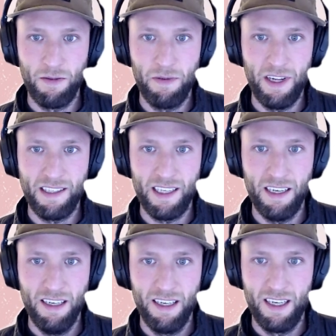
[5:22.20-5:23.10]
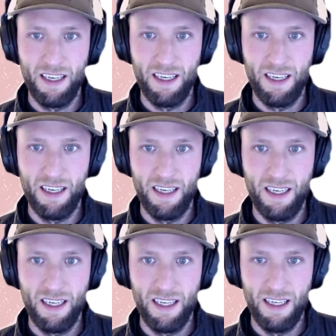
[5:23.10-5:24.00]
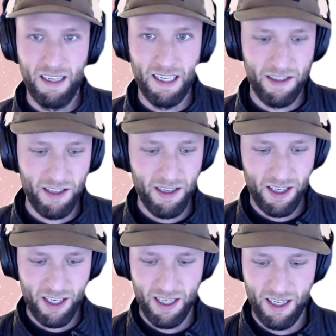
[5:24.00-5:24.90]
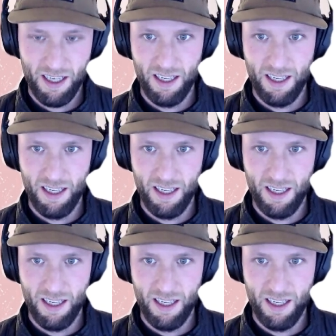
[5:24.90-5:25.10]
(no one is talking)